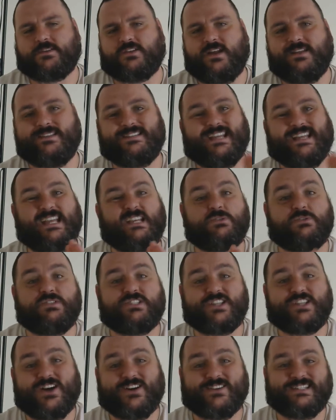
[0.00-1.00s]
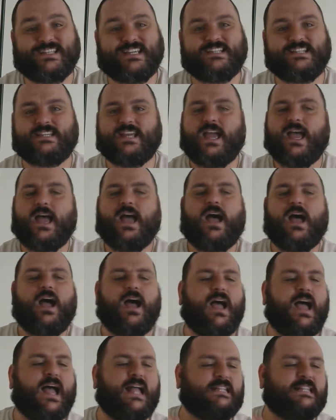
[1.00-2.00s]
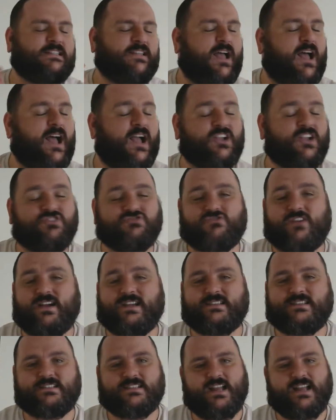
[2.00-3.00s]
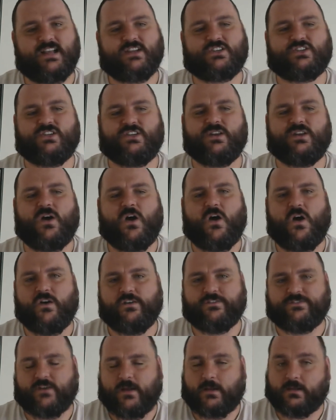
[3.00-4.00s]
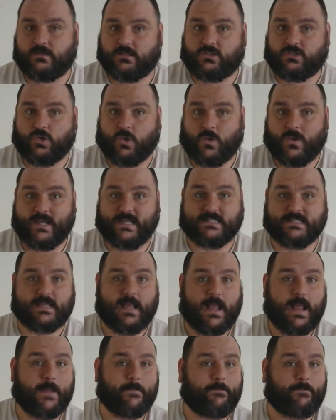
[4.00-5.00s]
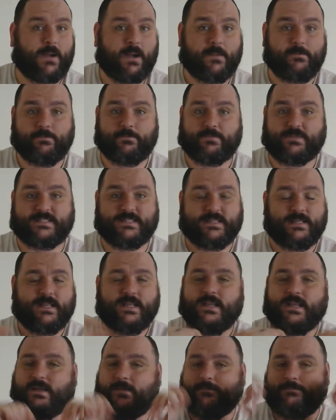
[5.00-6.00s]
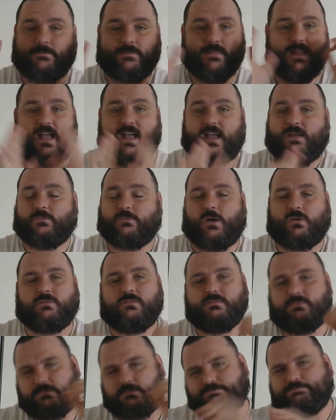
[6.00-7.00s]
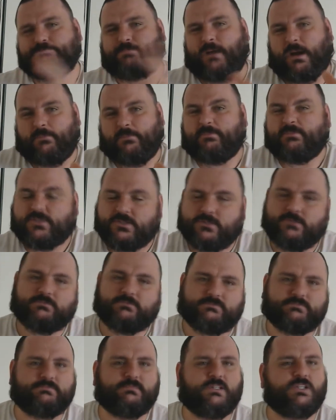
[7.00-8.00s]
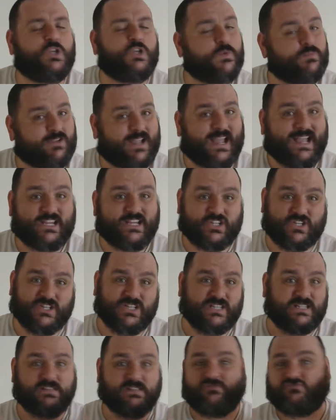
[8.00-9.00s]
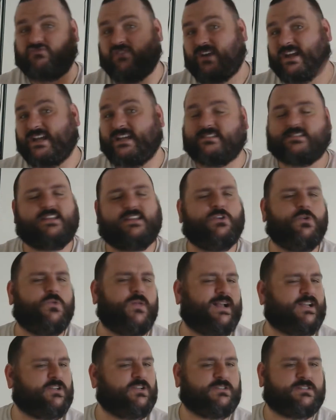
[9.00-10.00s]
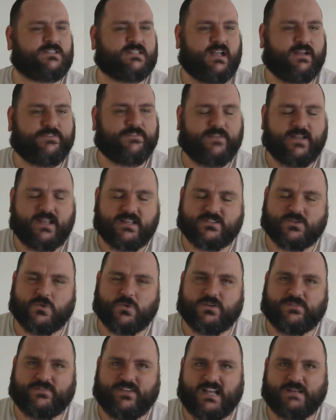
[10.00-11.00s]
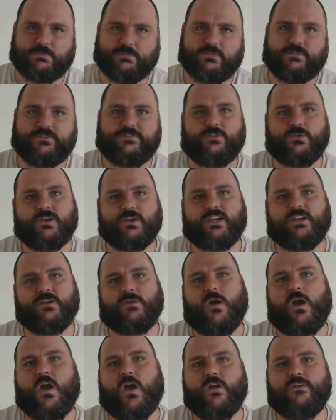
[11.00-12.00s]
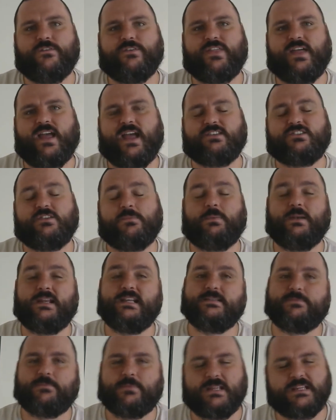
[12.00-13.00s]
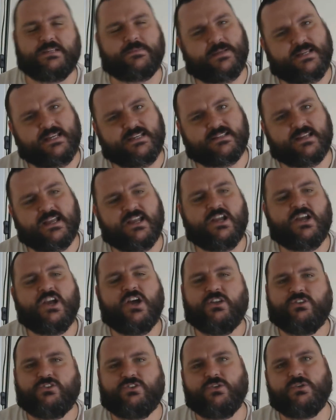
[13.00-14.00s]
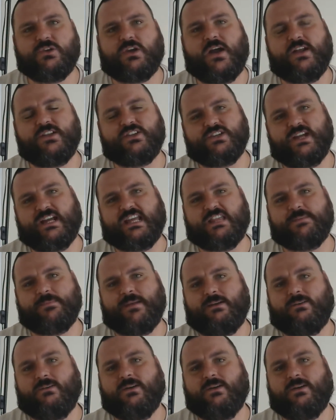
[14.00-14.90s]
to get you started, and a great selection of toys, pumps, pumps, lubrication, rings, and all that good stuff is all available for you over there. So please, please, please do go and check them out.